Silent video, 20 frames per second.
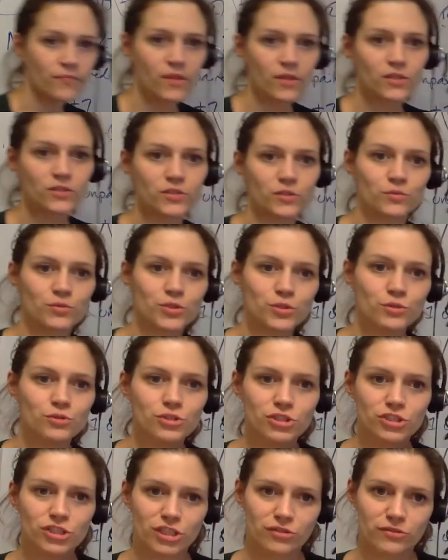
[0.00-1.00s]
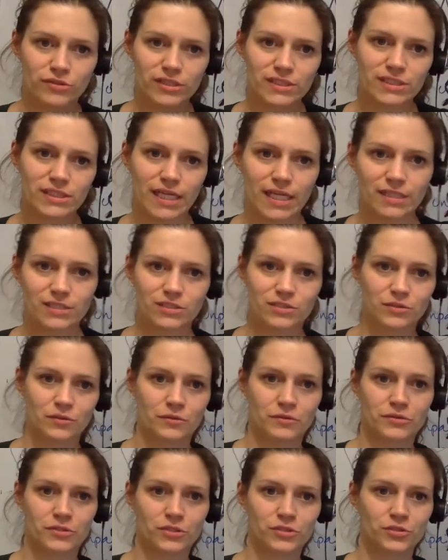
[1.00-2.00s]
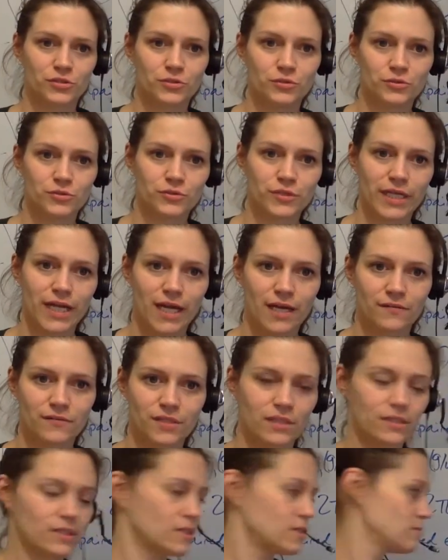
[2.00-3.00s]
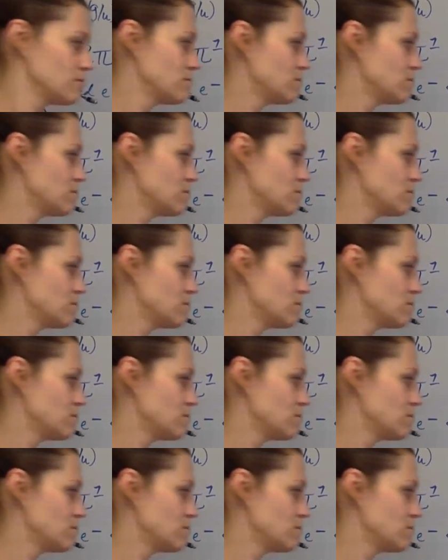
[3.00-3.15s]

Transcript: So 2 degenerate states. So there's a 2 3/2 and a,